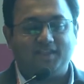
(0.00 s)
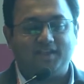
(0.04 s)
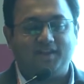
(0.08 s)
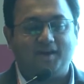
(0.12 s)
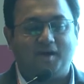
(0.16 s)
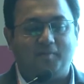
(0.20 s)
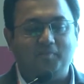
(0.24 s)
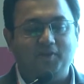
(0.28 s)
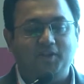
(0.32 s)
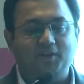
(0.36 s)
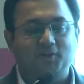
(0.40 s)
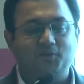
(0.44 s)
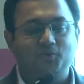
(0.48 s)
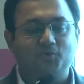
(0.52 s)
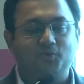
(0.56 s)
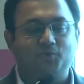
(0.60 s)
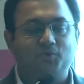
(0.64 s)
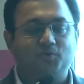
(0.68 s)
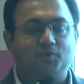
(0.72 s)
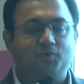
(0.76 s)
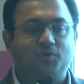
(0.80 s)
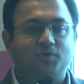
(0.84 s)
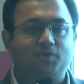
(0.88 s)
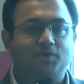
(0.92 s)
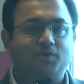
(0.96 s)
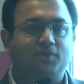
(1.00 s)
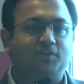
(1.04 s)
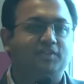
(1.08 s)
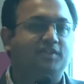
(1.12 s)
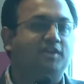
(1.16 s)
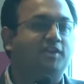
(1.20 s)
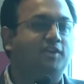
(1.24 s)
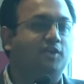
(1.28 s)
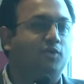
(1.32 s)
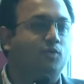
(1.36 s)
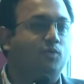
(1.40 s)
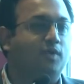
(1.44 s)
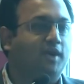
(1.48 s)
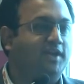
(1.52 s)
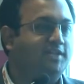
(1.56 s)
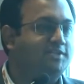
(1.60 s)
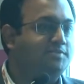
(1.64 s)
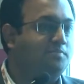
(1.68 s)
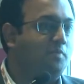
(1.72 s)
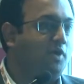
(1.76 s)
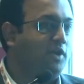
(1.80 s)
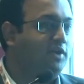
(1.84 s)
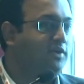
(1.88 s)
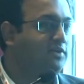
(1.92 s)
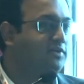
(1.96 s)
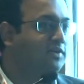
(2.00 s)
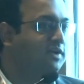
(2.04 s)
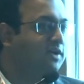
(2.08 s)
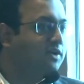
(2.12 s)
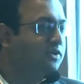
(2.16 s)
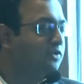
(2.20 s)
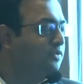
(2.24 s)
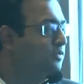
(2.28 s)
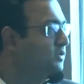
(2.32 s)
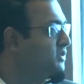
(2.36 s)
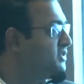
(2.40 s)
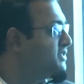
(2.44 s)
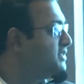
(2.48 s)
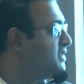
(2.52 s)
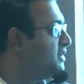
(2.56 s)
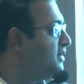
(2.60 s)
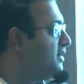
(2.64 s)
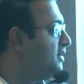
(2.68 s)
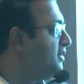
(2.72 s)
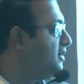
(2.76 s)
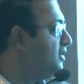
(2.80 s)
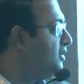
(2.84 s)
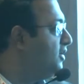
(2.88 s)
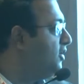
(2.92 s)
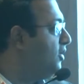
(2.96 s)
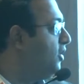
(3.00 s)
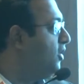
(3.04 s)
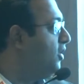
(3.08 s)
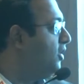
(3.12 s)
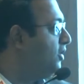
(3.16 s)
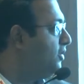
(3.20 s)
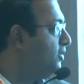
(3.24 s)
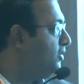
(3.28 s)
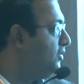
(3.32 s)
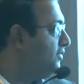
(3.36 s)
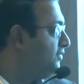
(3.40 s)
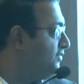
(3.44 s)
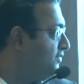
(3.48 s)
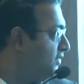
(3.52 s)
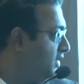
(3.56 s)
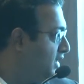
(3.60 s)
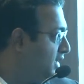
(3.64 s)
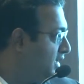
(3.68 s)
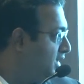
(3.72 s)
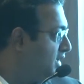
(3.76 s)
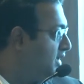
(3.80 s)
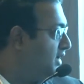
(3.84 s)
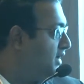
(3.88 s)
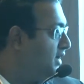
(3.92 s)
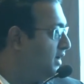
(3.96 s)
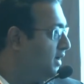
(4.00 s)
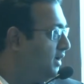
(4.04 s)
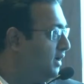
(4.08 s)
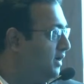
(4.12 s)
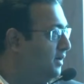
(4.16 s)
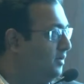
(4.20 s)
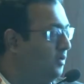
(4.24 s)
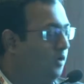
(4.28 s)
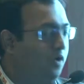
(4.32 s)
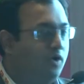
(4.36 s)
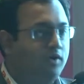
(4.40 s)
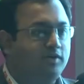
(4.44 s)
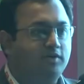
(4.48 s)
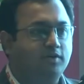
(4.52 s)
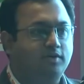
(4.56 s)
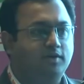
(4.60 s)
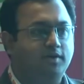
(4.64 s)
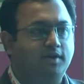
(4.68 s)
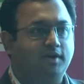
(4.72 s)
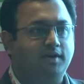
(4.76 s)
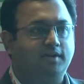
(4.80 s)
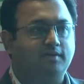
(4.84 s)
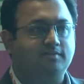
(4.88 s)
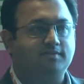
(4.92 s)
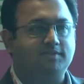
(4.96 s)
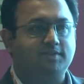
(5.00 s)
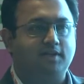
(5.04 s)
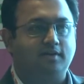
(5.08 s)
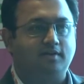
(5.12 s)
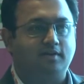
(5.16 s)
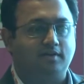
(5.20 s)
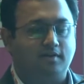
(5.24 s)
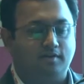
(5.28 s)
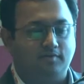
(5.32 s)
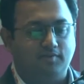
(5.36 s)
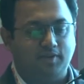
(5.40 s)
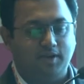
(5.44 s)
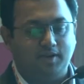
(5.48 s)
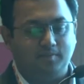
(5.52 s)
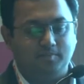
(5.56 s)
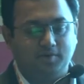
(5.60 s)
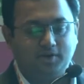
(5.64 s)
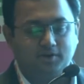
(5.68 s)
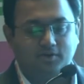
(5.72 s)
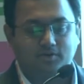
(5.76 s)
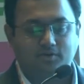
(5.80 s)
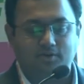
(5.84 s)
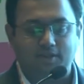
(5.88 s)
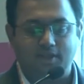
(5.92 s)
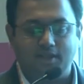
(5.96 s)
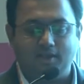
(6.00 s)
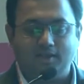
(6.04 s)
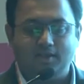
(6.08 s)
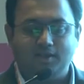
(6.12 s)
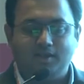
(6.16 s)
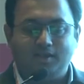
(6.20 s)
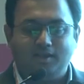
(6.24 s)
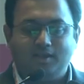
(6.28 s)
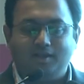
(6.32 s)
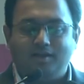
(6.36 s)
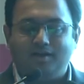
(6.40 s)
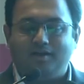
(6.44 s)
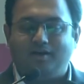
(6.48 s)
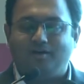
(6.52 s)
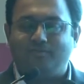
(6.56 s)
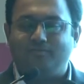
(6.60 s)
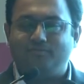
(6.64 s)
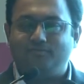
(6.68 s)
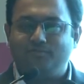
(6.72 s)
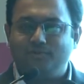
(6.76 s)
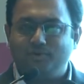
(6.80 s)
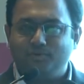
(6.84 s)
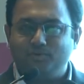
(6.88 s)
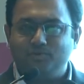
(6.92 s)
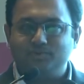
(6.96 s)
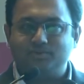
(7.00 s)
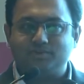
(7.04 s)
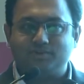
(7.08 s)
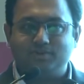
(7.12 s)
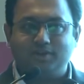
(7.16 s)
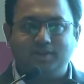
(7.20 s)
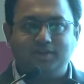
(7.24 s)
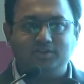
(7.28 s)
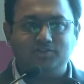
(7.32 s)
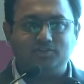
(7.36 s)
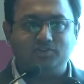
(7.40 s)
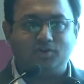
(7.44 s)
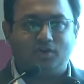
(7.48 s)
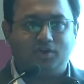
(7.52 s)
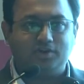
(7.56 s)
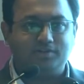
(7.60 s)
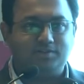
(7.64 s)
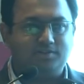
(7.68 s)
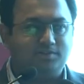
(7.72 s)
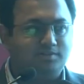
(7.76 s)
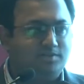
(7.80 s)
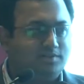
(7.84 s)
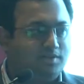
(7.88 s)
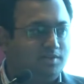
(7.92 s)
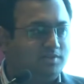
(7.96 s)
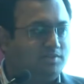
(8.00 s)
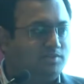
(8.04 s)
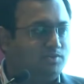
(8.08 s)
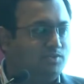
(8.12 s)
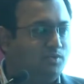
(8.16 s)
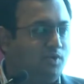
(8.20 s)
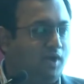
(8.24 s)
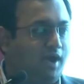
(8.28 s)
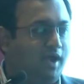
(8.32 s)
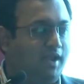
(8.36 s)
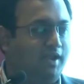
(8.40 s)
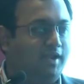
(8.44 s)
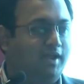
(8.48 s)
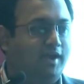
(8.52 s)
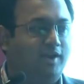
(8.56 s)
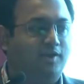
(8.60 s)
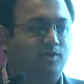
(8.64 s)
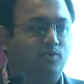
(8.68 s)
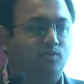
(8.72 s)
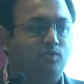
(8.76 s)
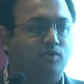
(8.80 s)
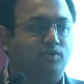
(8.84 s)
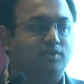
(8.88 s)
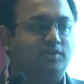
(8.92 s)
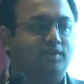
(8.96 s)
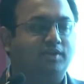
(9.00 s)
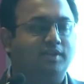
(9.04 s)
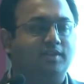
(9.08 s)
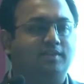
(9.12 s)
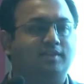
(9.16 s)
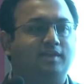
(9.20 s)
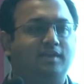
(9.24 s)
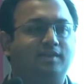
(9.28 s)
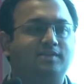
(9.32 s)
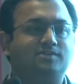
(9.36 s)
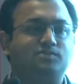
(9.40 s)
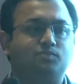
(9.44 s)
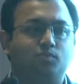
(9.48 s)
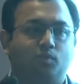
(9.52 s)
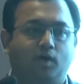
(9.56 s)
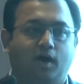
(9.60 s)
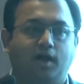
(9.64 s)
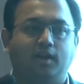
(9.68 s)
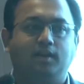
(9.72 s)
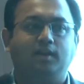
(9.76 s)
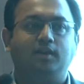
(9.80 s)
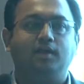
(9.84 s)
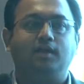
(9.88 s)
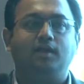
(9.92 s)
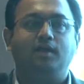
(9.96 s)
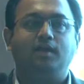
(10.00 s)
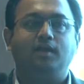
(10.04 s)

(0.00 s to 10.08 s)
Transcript: coming to the new age monitoring tools, there are a lot of uh, alternatives that are available today. A few screenshots just to highlight two or three things. One,